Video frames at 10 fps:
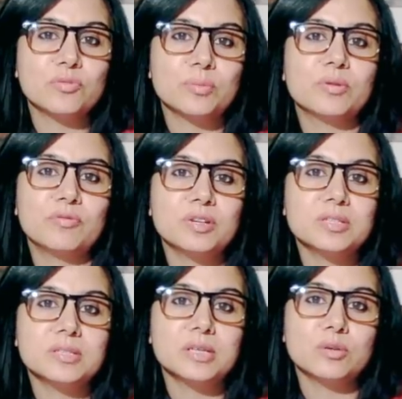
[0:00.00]
from the
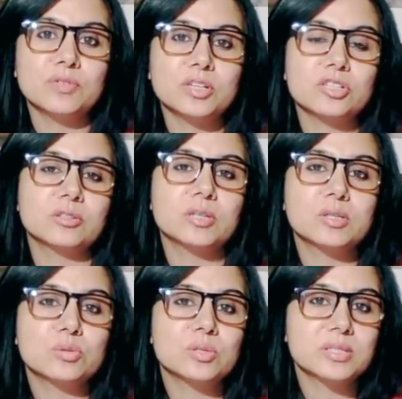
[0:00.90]
first set of
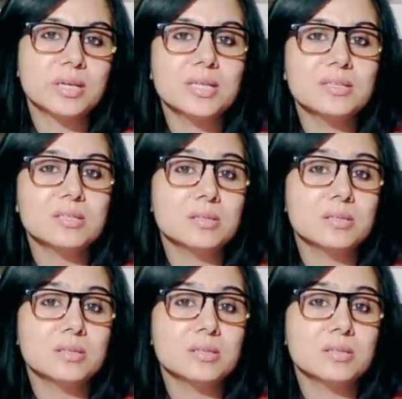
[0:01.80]
nakshatras to the second